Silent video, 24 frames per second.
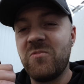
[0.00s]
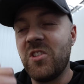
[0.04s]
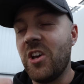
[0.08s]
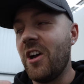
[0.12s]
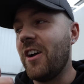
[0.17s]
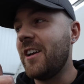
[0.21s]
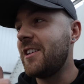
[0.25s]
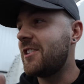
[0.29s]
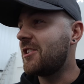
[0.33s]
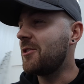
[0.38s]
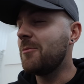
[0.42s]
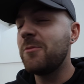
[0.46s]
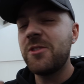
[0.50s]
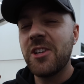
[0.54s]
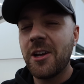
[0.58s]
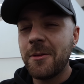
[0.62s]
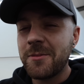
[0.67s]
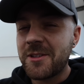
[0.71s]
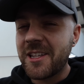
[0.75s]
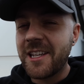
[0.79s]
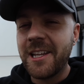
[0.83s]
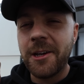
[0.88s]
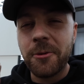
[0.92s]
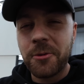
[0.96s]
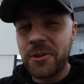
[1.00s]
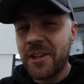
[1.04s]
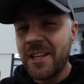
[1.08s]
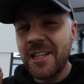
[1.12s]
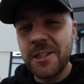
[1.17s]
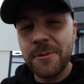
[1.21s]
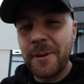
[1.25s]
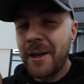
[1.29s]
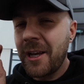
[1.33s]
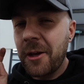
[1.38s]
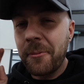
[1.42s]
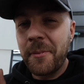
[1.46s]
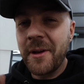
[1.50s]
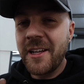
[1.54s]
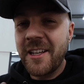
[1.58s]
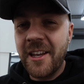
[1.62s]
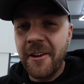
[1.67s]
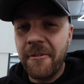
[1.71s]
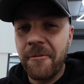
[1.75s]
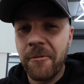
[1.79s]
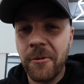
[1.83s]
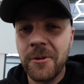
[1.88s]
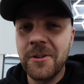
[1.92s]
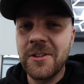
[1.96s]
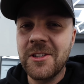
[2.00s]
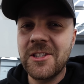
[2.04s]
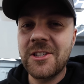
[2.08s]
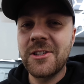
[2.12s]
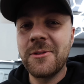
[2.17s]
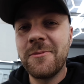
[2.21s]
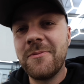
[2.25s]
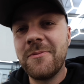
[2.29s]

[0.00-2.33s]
Nice. Sometimes the little things make a big difference.